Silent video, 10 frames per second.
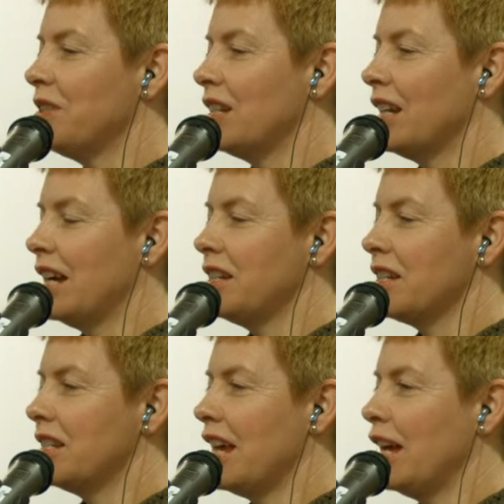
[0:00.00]
didn't
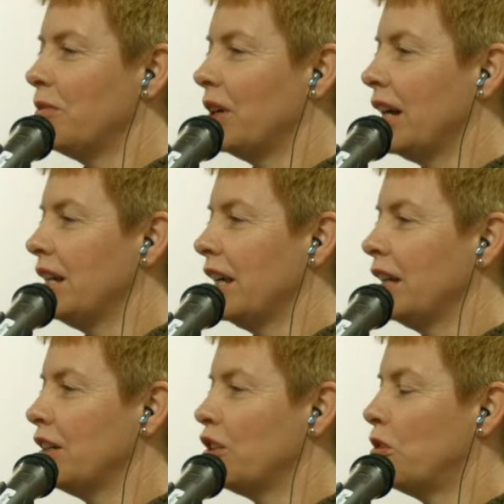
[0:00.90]
understand what I
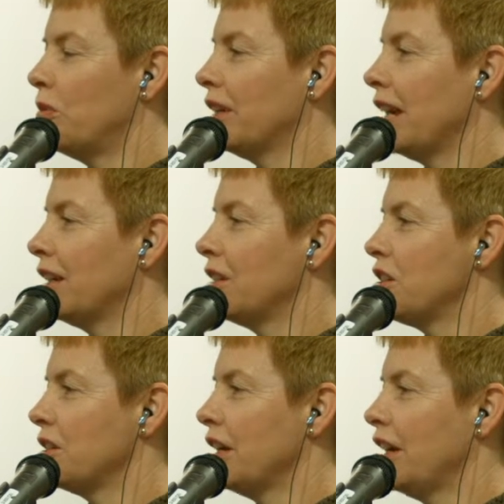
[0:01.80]
needed or what they could
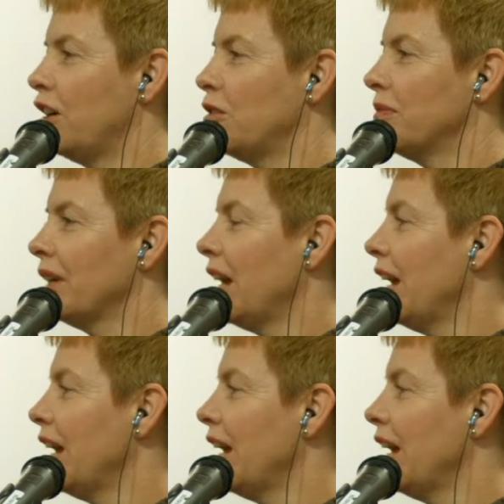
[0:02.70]
do to help,